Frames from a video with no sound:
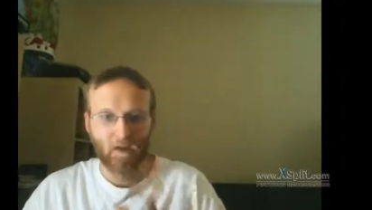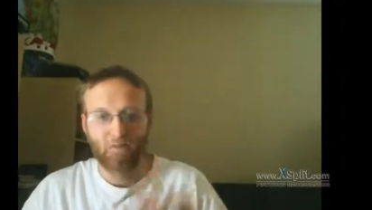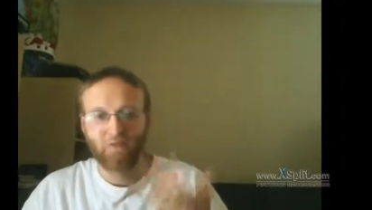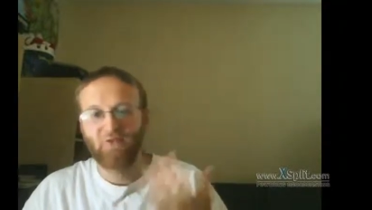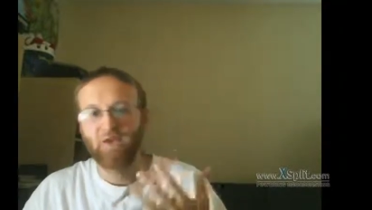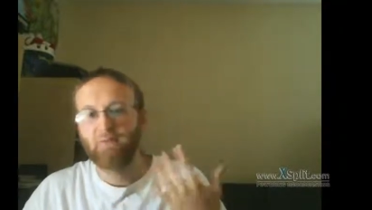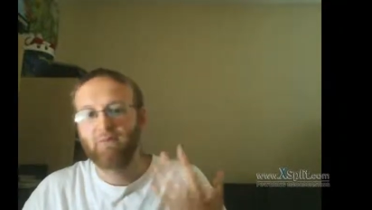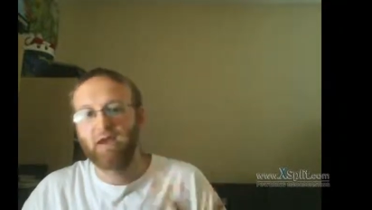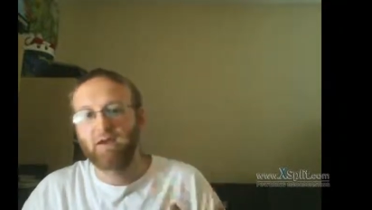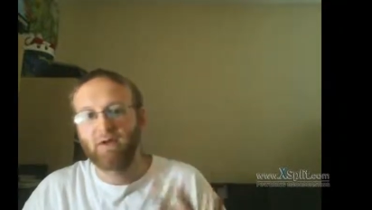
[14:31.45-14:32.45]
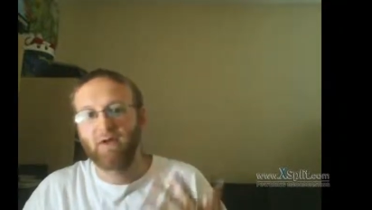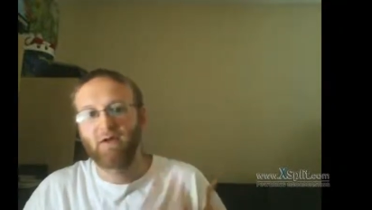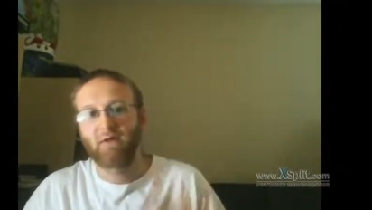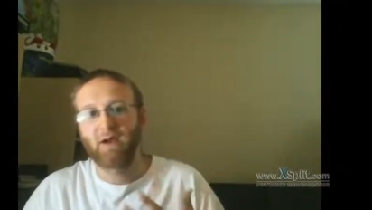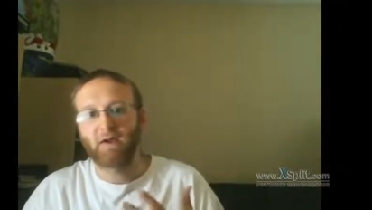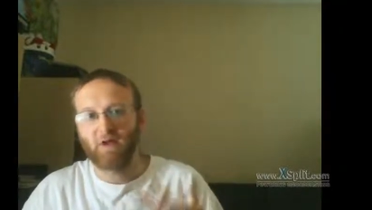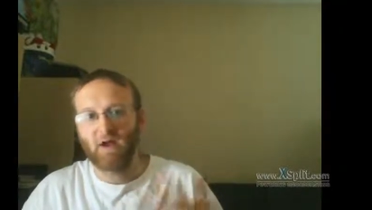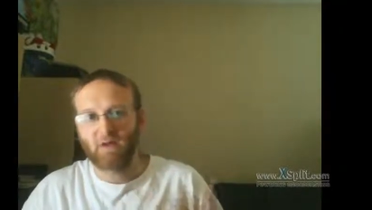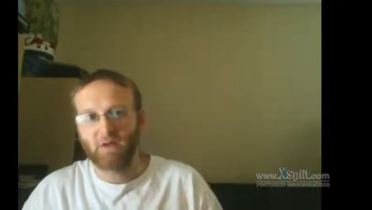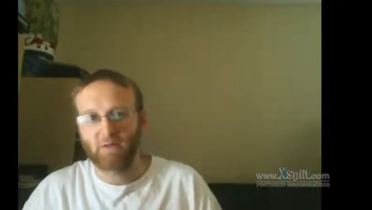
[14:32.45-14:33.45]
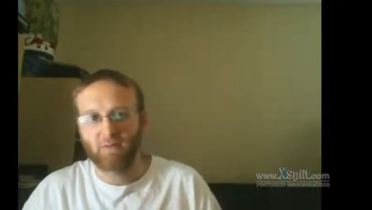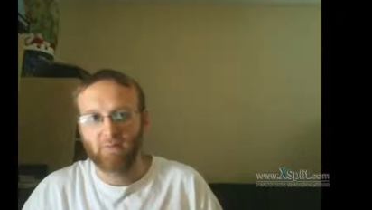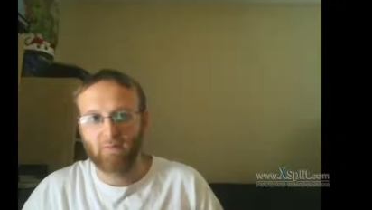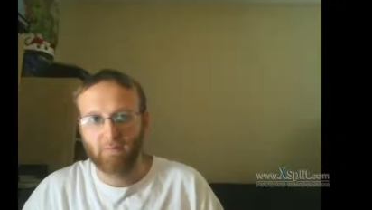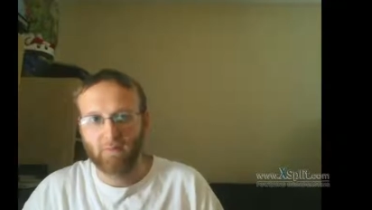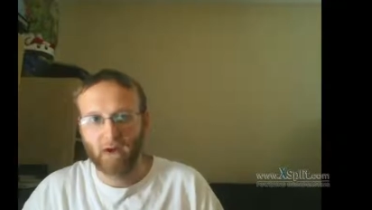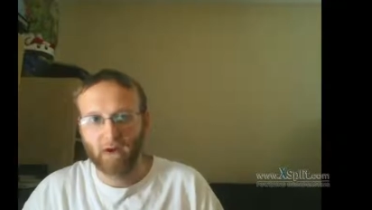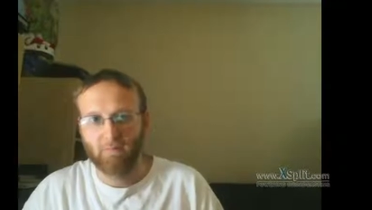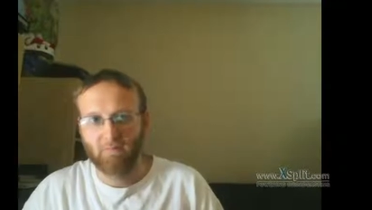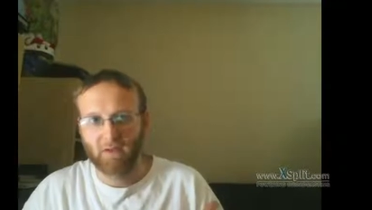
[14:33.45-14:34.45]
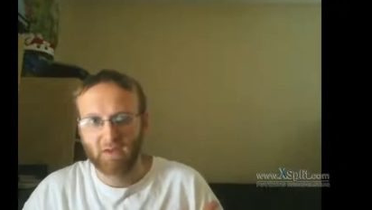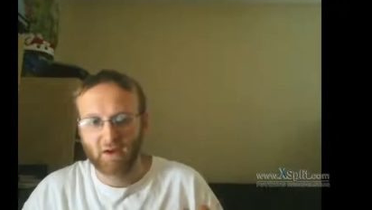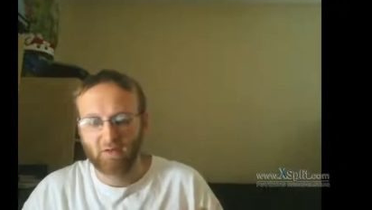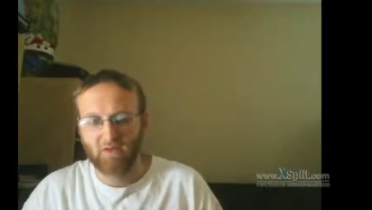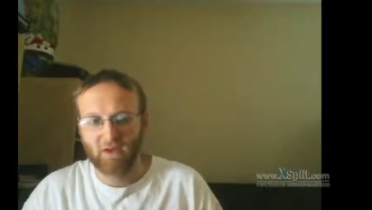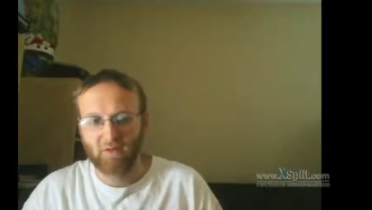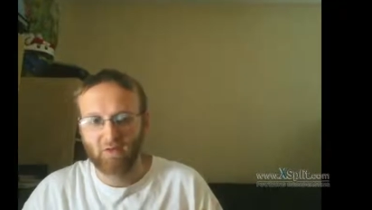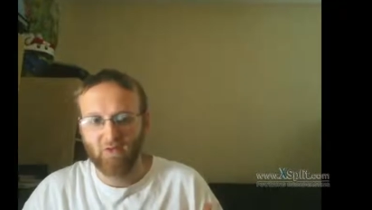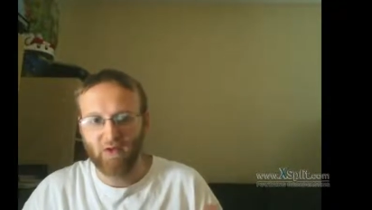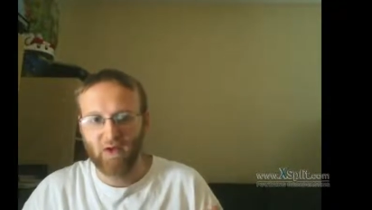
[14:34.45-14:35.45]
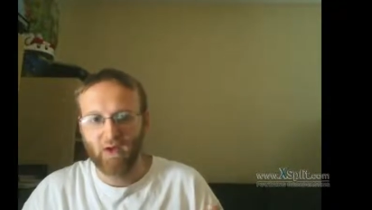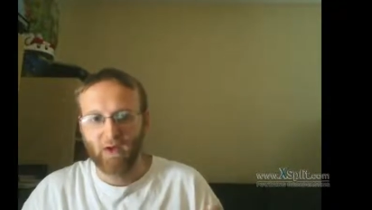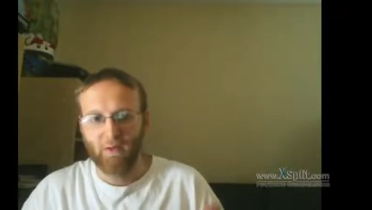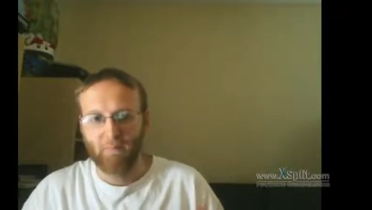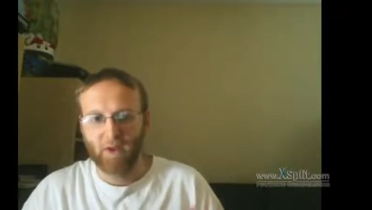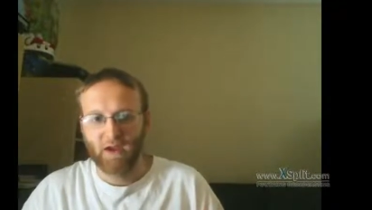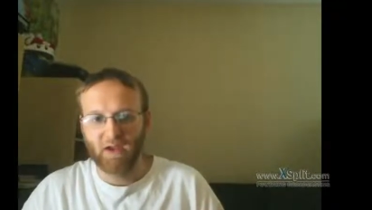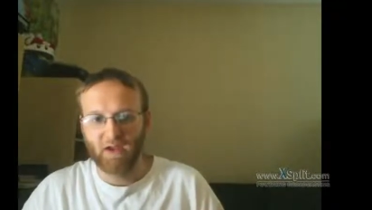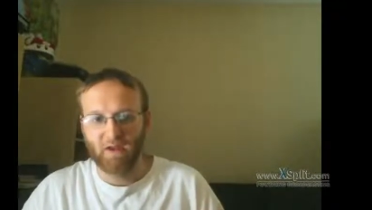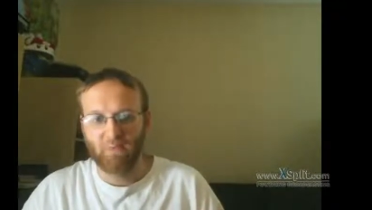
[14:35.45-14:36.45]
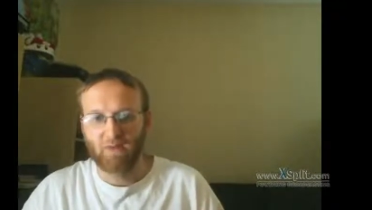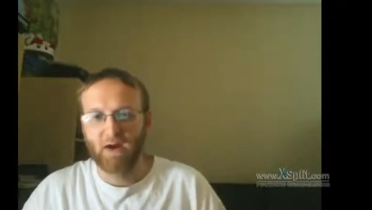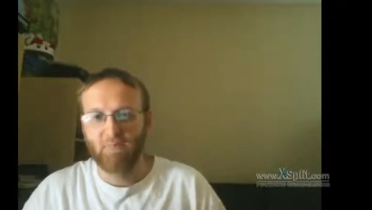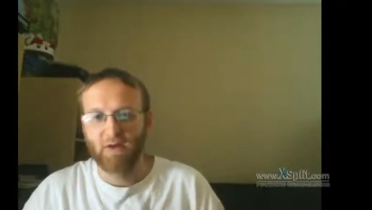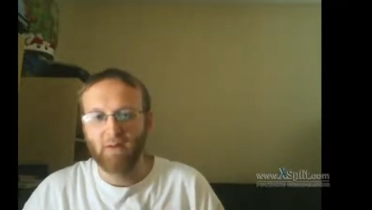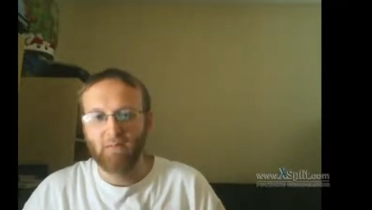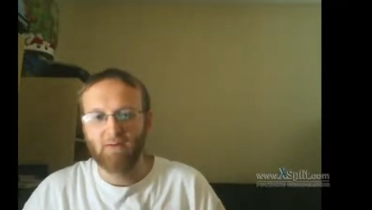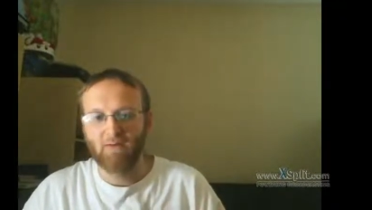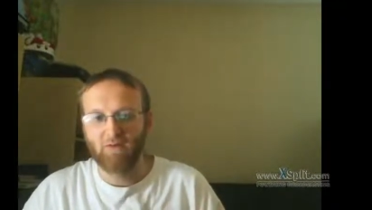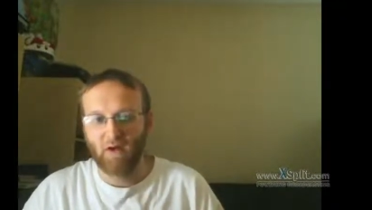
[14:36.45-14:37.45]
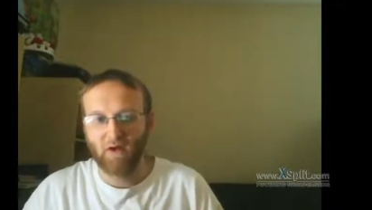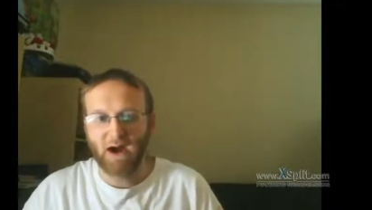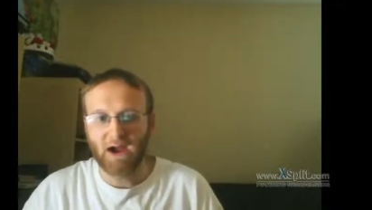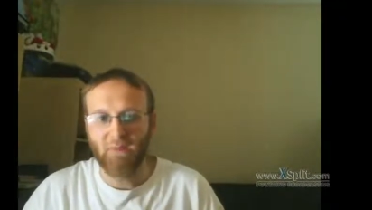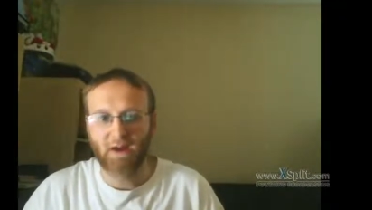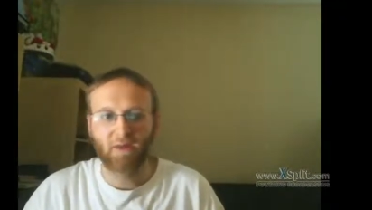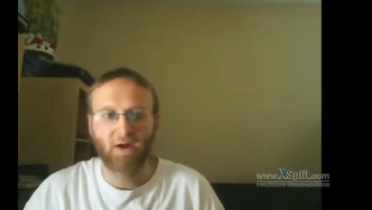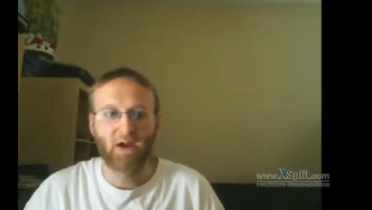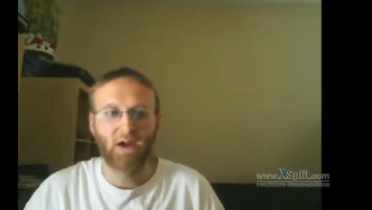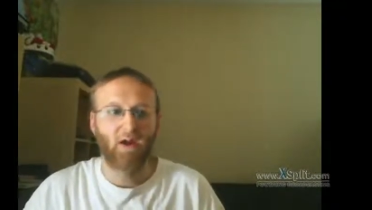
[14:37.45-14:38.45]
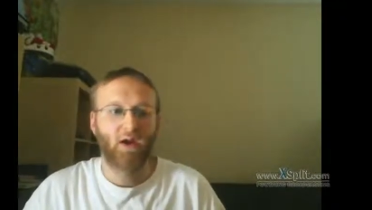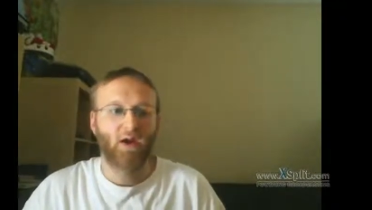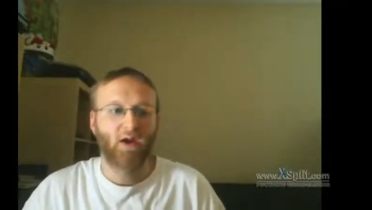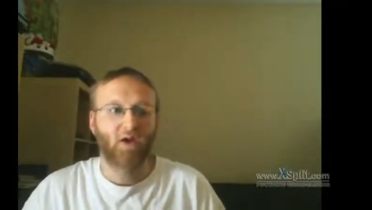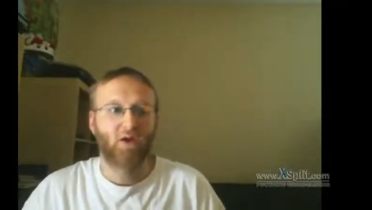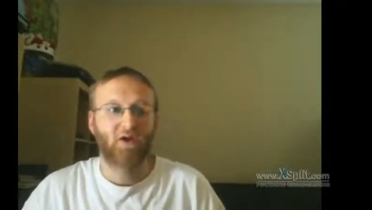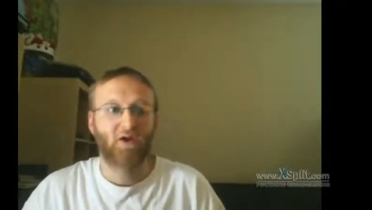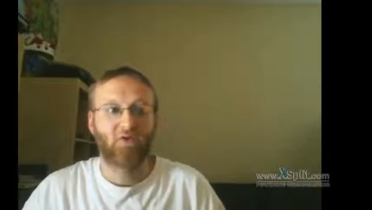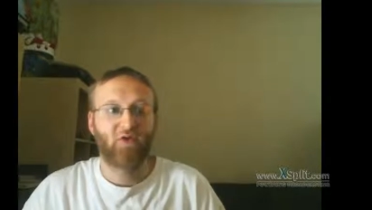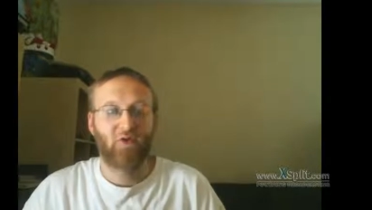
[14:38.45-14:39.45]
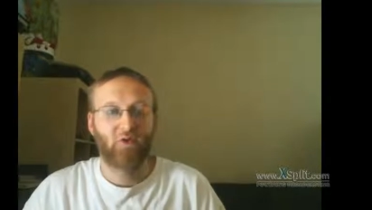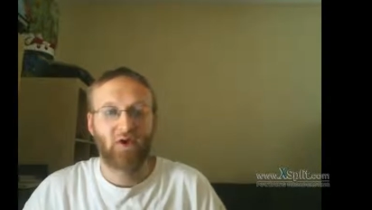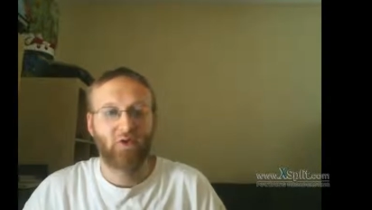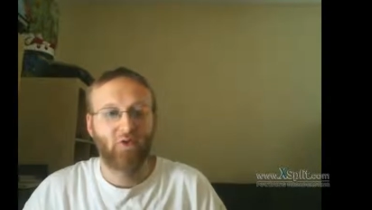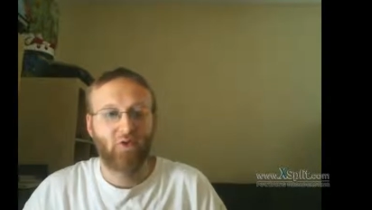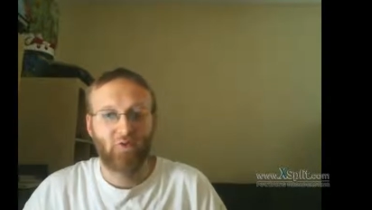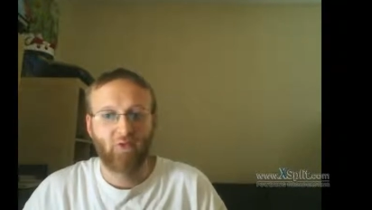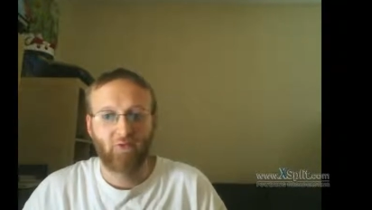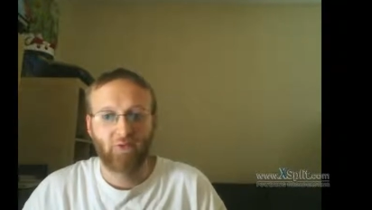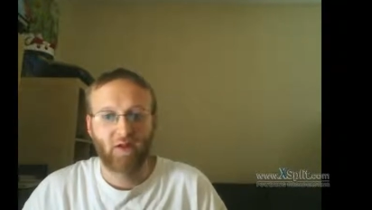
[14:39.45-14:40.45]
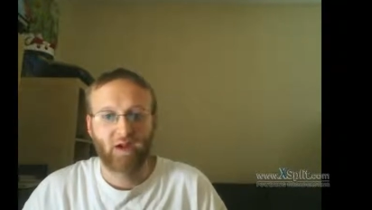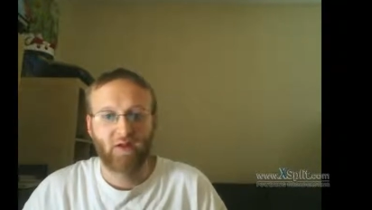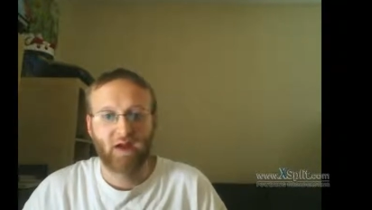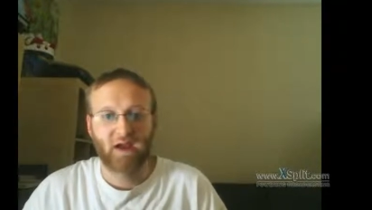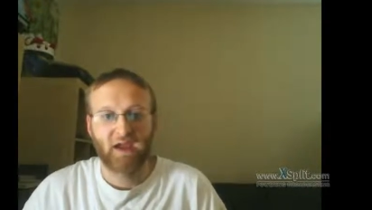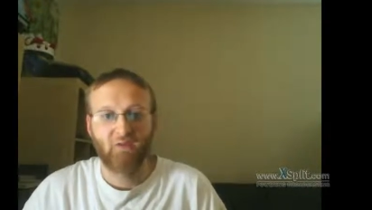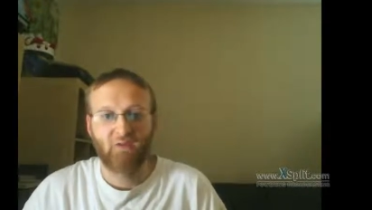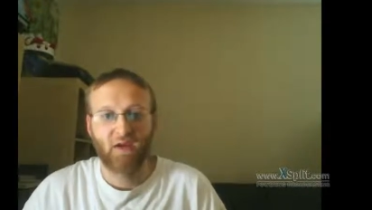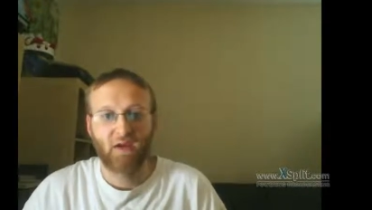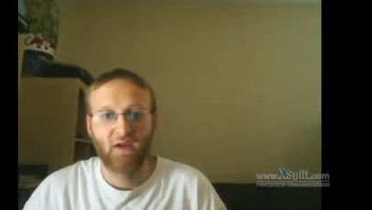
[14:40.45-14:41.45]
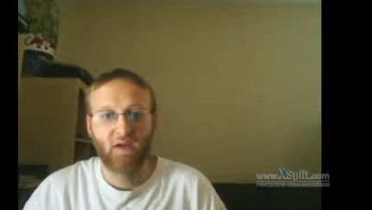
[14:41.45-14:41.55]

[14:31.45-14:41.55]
seems late when you compare it to other yard salers. But where I'm from, which is Ohio, by the way, yard sales will go till 2, 3 o'clock easily.